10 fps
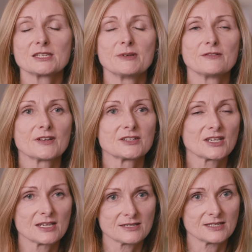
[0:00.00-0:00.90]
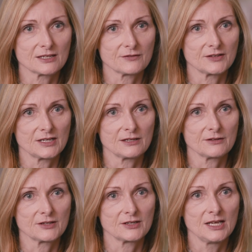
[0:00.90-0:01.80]
It's been fantastic for
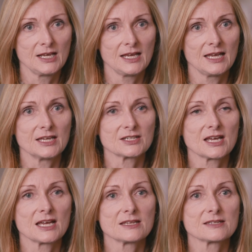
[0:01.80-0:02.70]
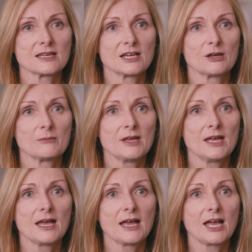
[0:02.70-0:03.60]
Nathan. It has um,
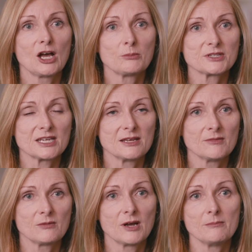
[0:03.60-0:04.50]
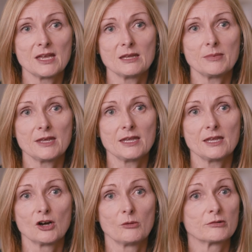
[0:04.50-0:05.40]
helped him where
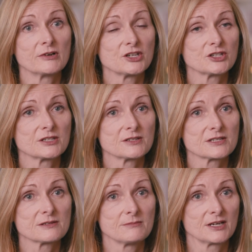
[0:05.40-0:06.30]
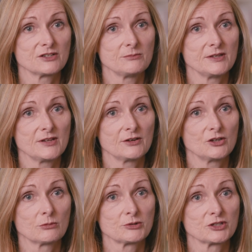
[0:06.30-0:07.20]
maybe operations might have been the
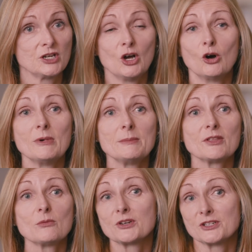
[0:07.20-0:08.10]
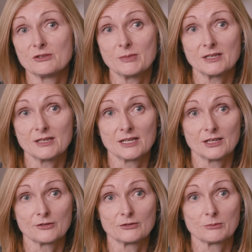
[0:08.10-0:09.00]
only option, or maybe there wouldn't have been
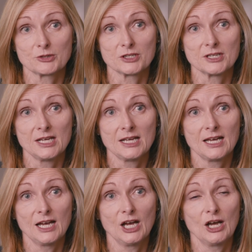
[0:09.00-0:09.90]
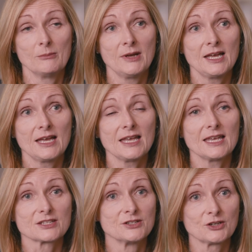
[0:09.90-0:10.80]
another option. Um,
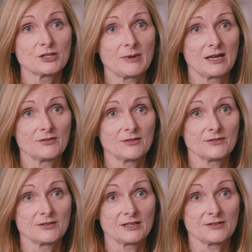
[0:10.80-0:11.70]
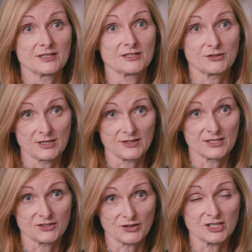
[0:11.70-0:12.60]
it's not about the, stra the
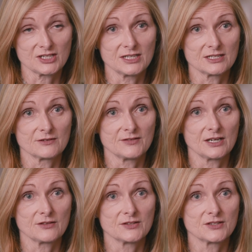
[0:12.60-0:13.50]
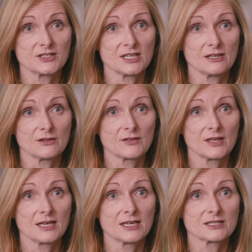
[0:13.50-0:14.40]
straightness of Nathan's teeth.
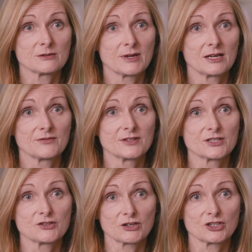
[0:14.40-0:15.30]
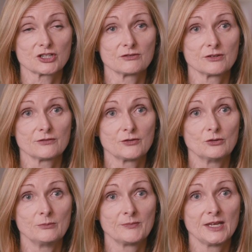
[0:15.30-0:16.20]
It's about the structure and the
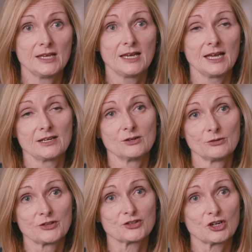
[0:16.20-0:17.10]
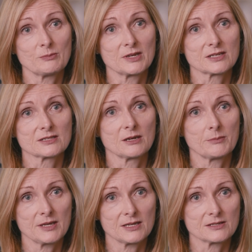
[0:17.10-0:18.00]
form. And orthotropics
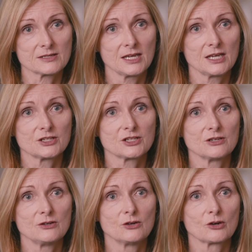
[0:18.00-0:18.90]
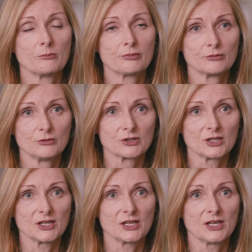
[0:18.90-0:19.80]
appears to look
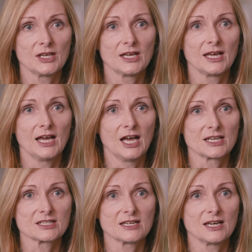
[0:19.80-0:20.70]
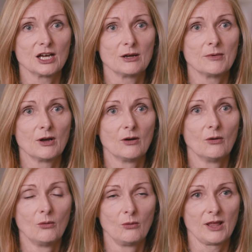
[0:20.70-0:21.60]
broadly at um,
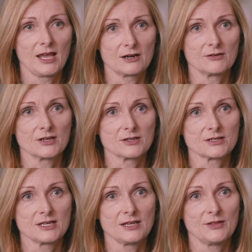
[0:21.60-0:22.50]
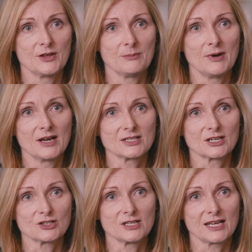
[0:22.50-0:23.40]
all areas that might
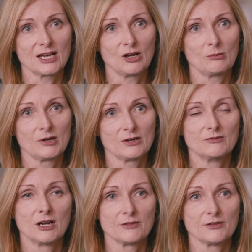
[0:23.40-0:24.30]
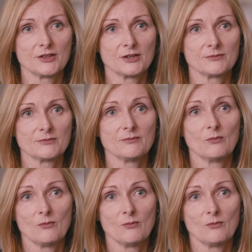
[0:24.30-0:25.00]
actually help rather than